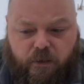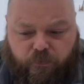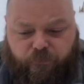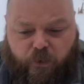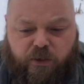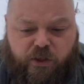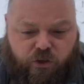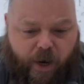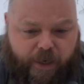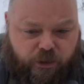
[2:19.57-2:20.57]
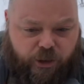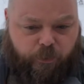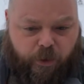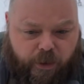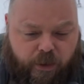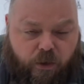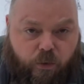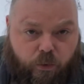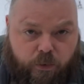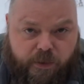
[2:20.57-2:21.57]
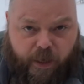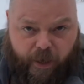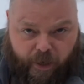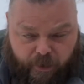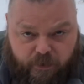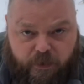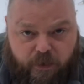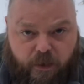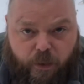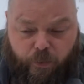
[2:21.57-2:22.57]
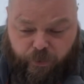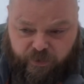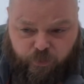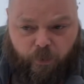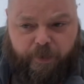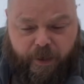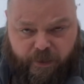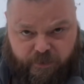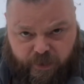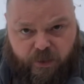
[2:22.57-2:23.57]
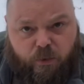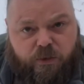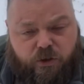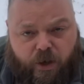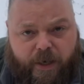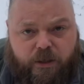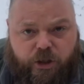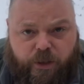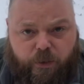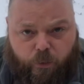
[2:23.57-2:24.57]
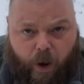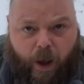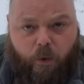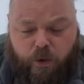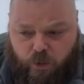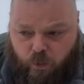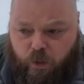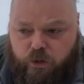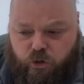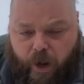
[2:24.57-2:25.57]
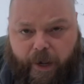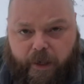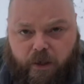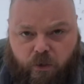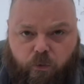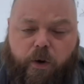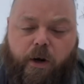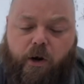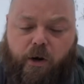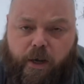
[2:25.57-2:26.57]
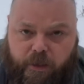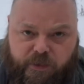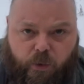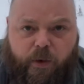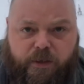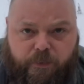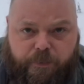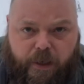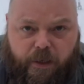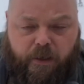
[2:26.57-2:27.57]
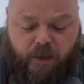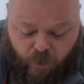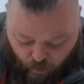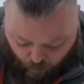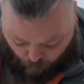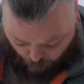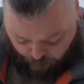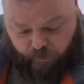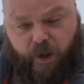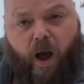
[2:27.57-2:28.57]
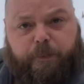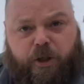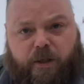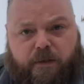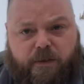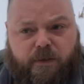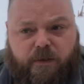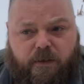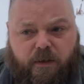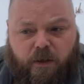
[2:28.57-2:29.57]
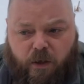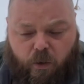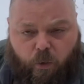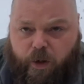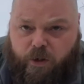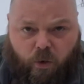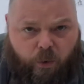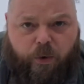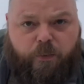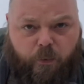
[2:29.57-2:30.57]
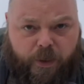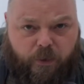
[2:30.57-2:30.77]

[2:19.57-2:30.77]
The first strategy we're going to use, and this will be a continual strategy throughout your tracking career, is going to be, what are the options? We're in northern